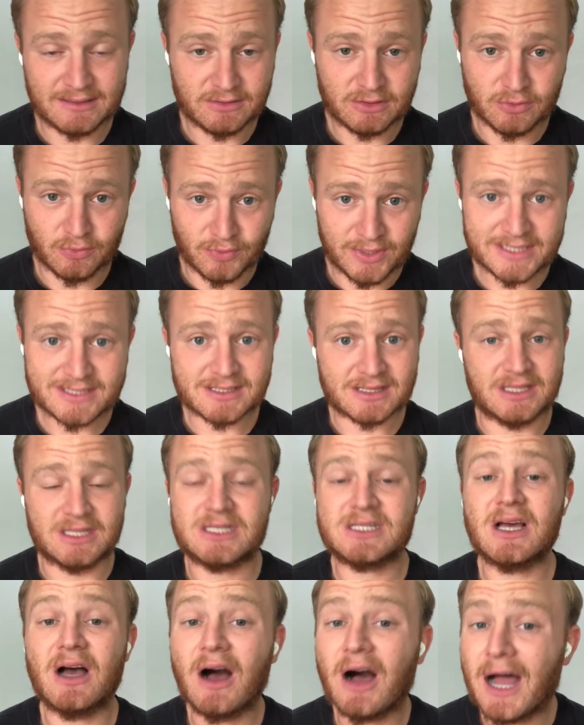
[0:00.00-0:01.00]
The risk, the
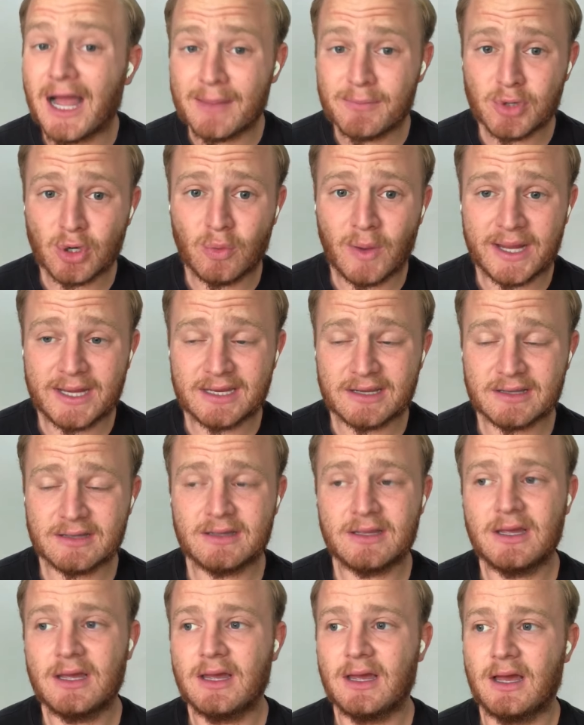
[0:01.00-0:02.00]
time you're waiting
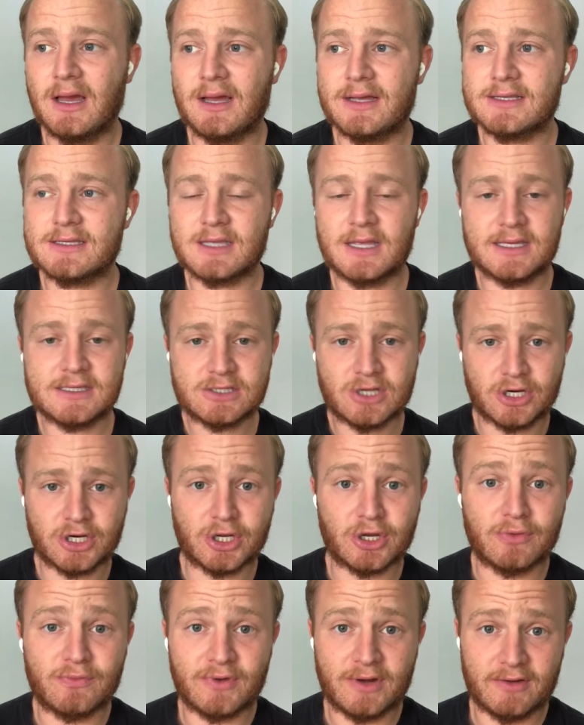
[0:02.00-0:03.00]
uh, is going to
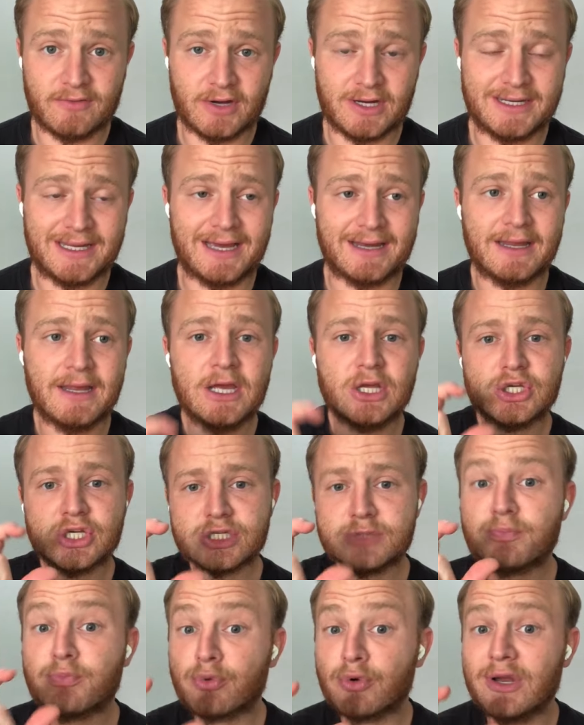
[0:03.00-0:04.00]
go very, very down.
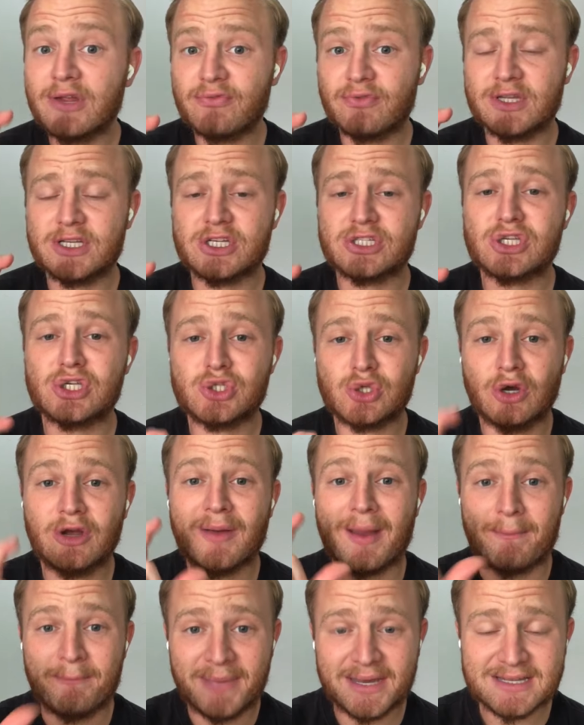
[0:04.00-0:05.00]
Just briefly, just to talk
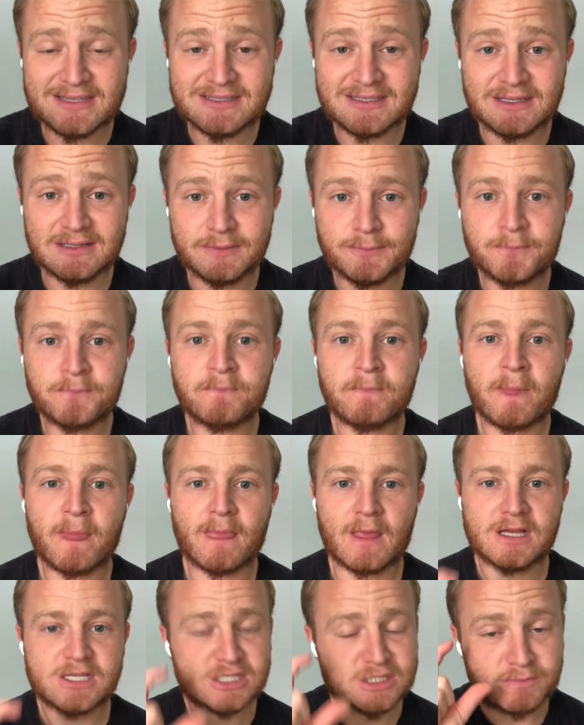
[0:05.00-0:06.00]
about medicine,
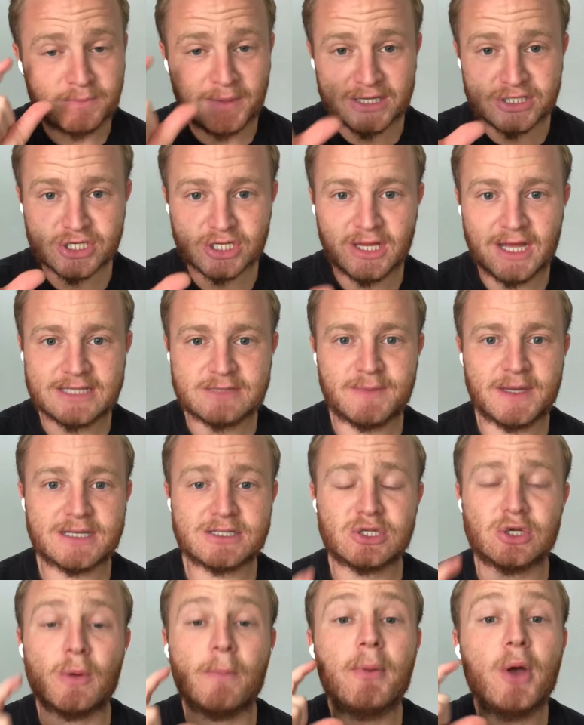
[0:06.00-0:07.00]
specialized
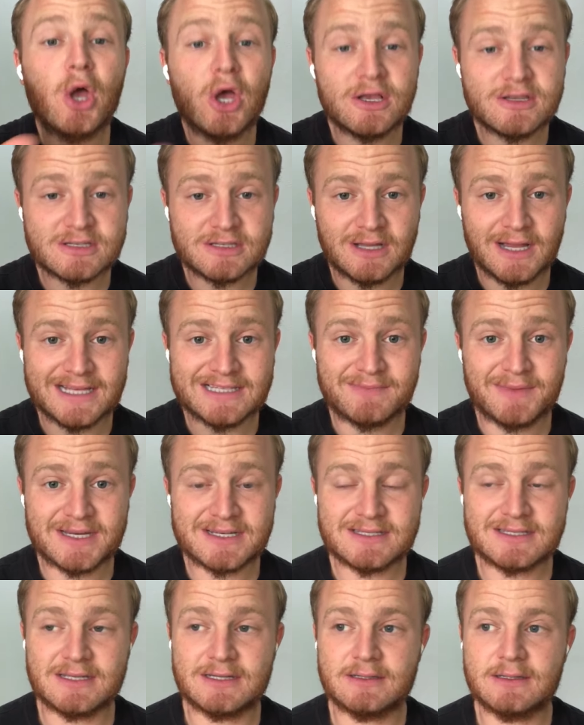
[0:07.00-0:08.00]
medicine or personalized
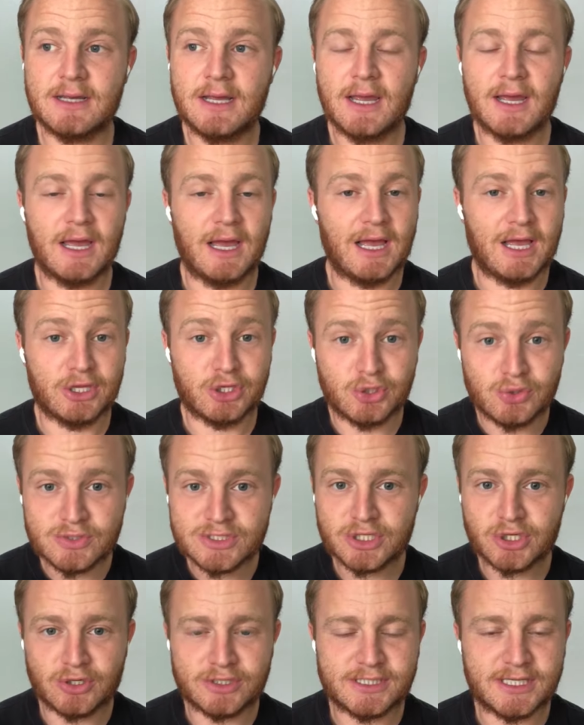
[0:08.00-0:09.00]
medicine, uh,
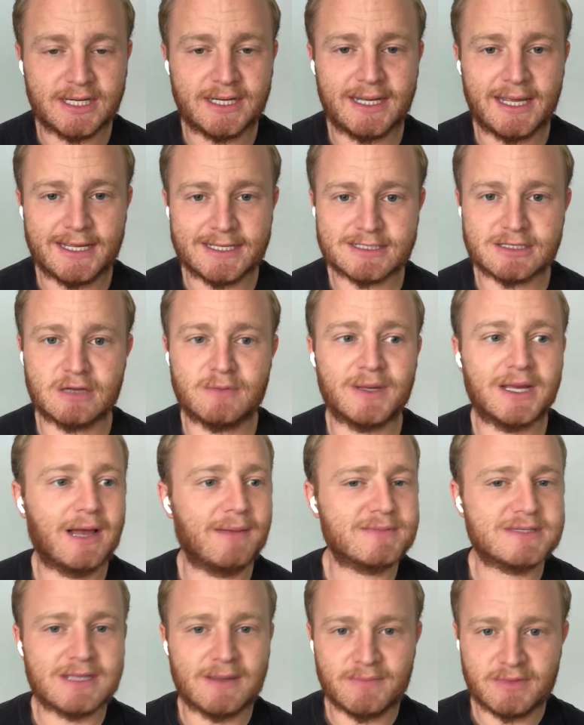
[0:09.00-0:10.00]
using your D N A is going to
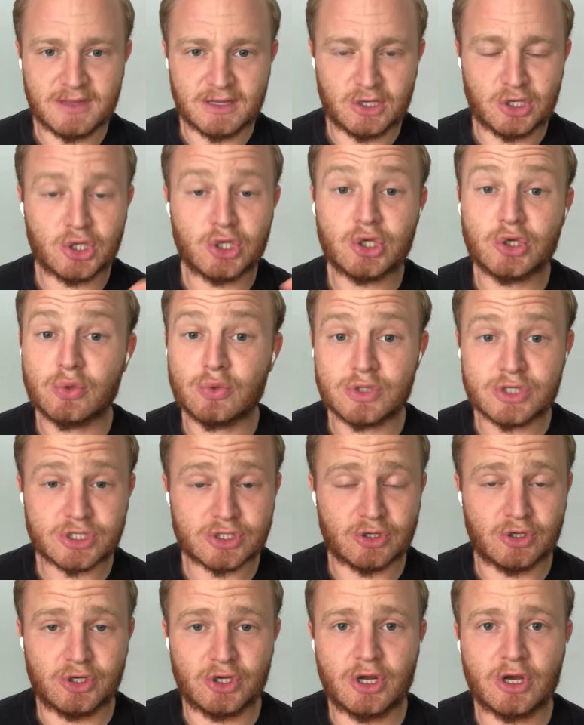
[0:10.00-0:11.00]
become something huge
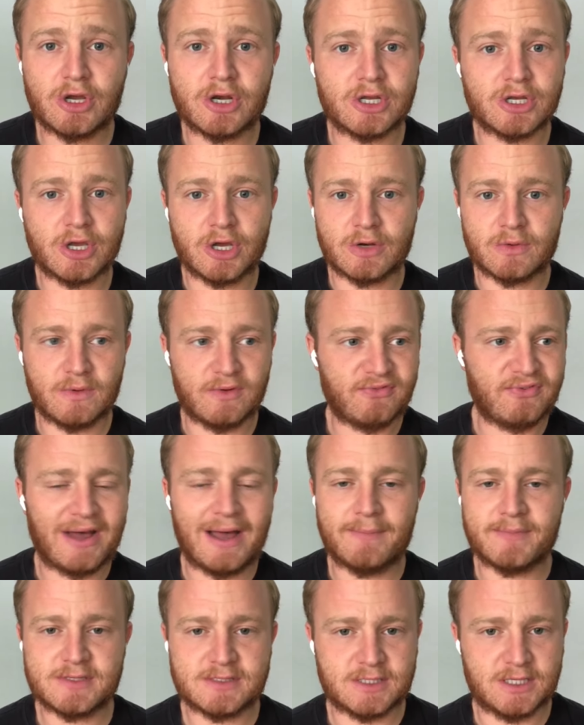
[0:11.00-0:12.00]
soon. You're not going to go to a
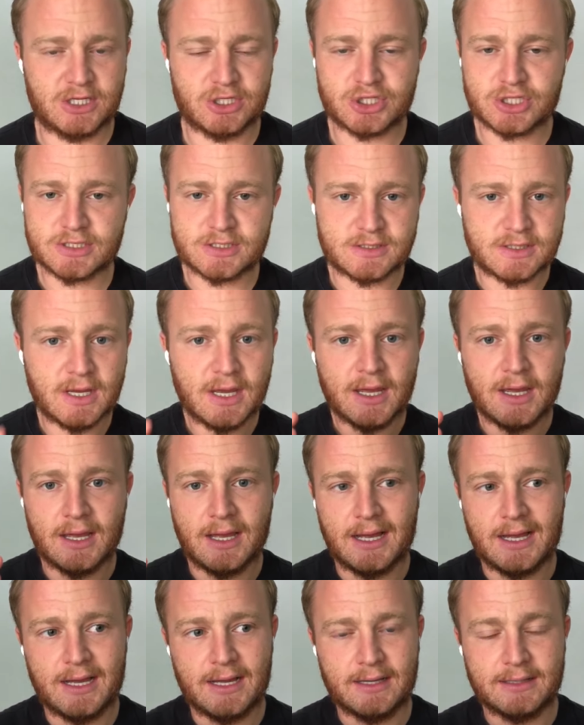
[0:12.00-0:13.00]
pharmacy and just
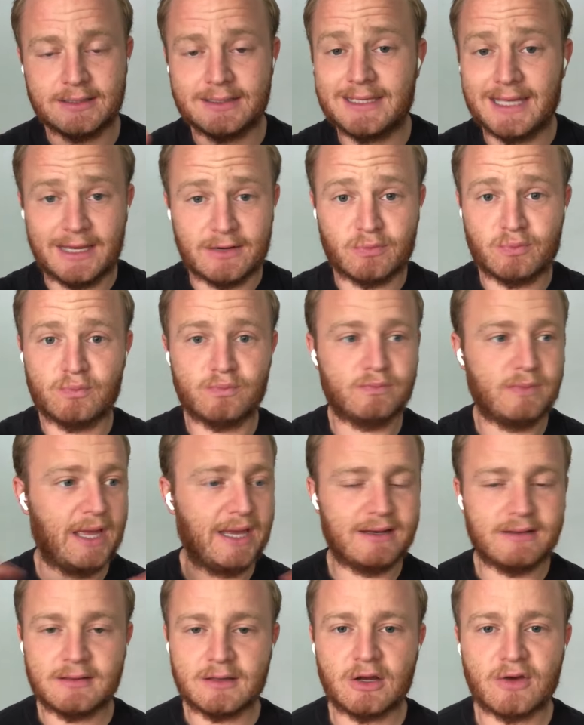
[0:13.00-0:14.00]
uh, get
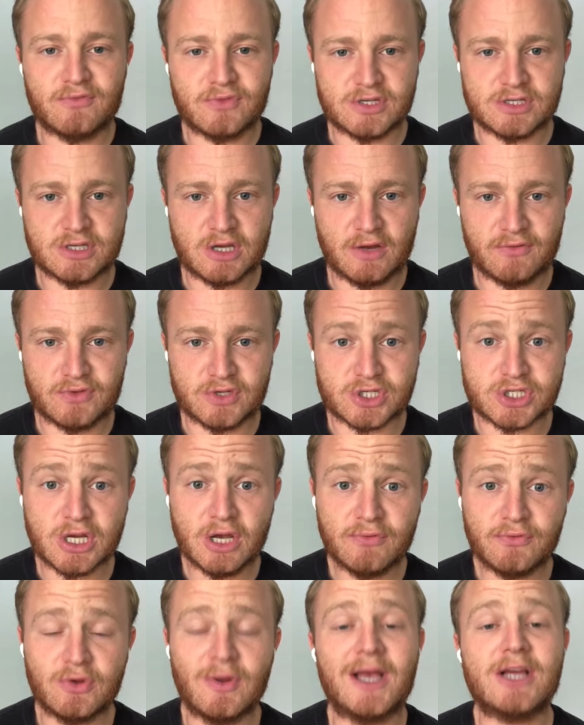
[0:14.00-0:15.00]
anything off the, off the
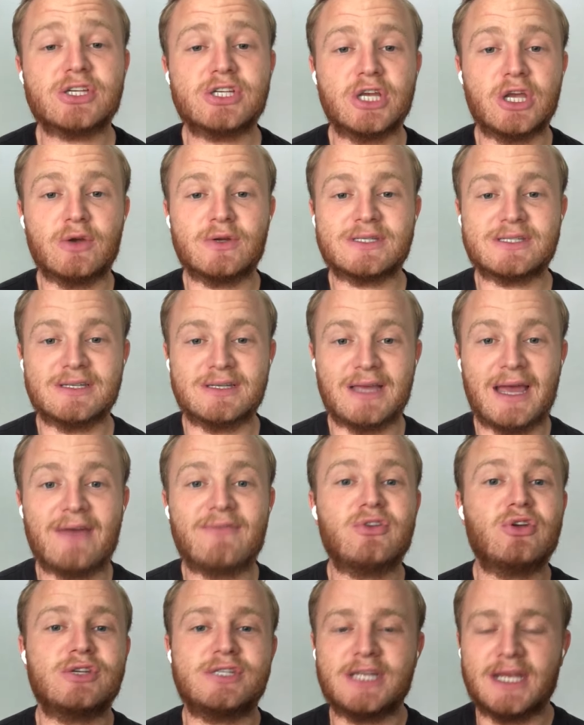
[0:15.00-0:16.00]
shelf. You're actually going to have
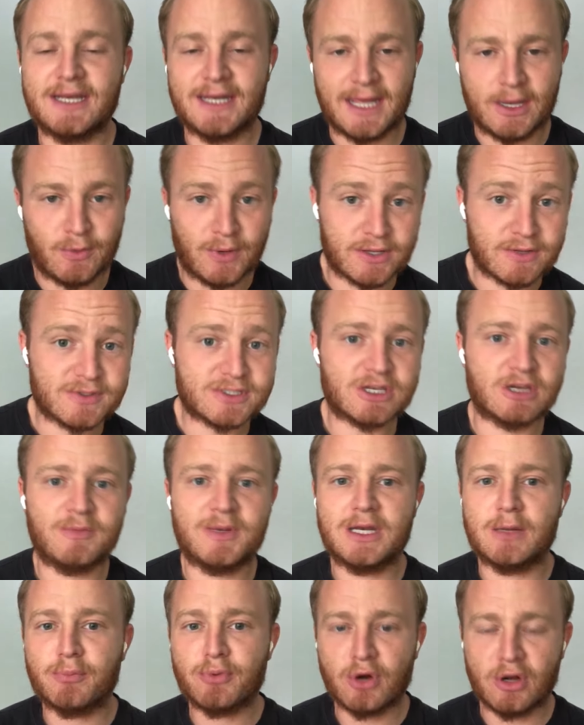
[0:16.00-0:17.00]
your D N A, whether it's going to be
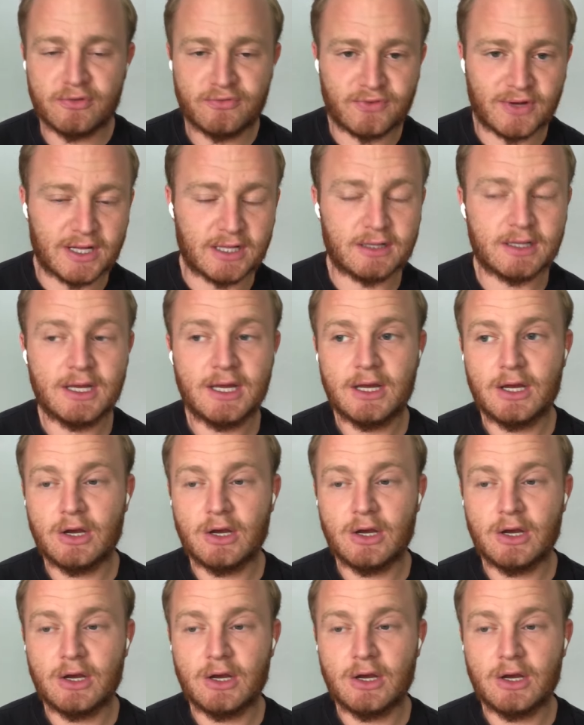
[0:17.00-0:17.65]
in a profile